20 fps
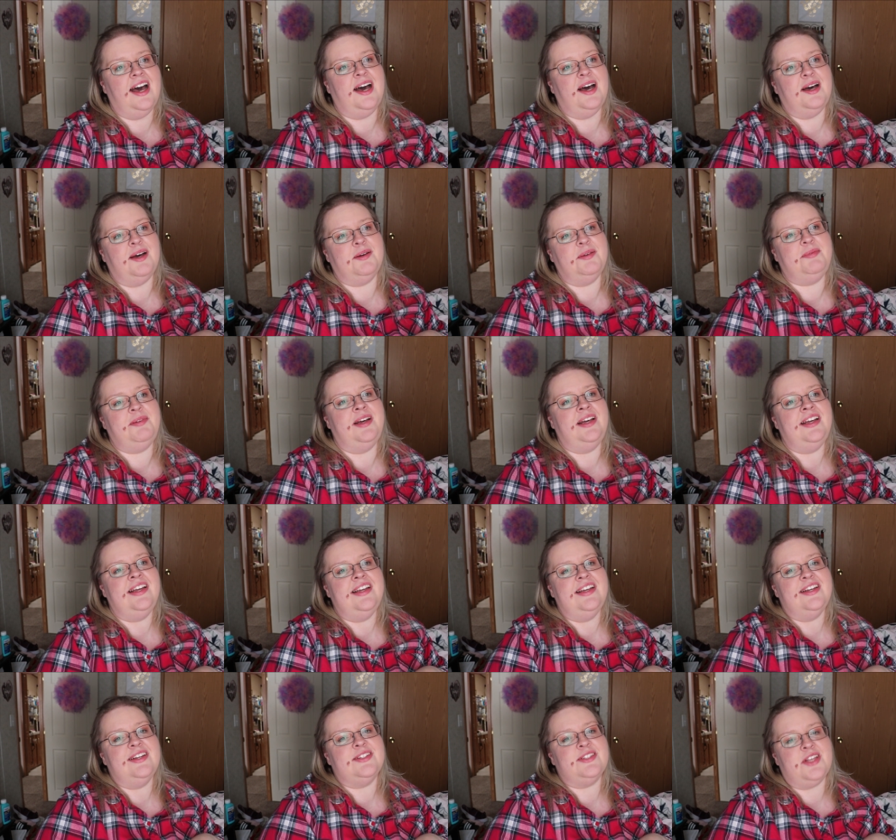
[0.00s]
um,
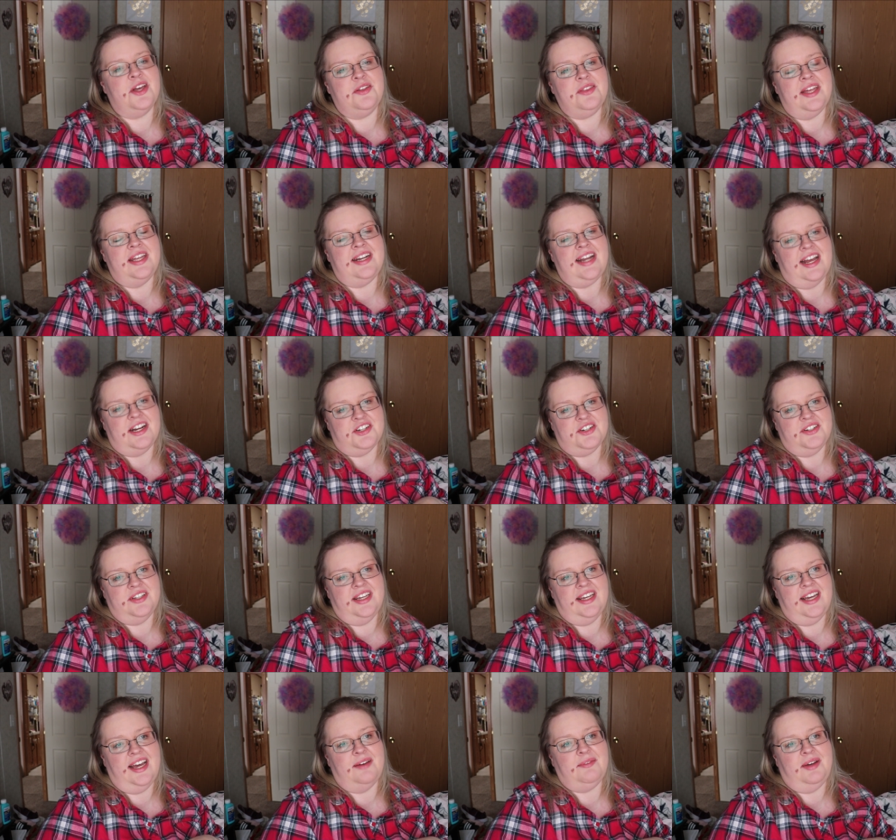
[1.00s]
so then
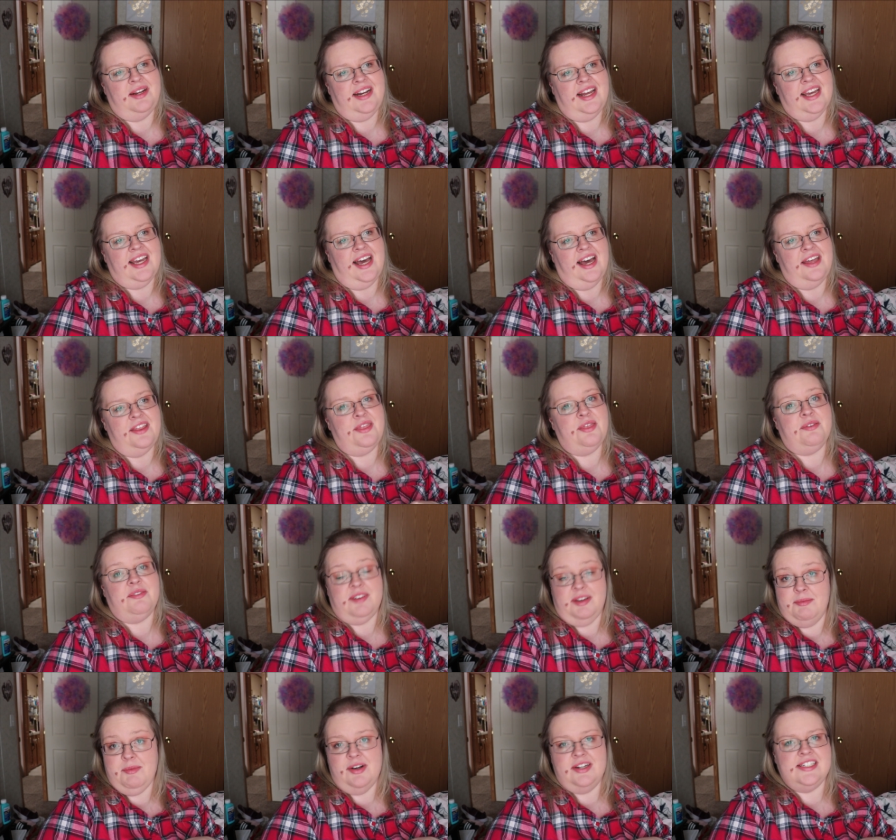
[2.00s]
naturally I went and I got
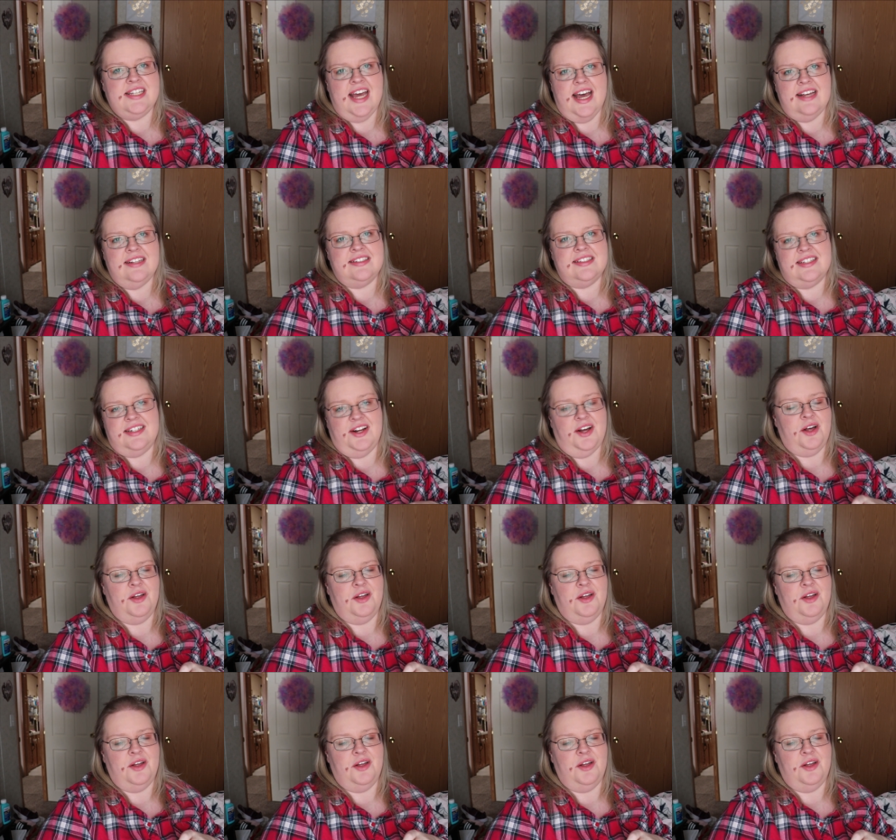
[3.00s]
three more tests and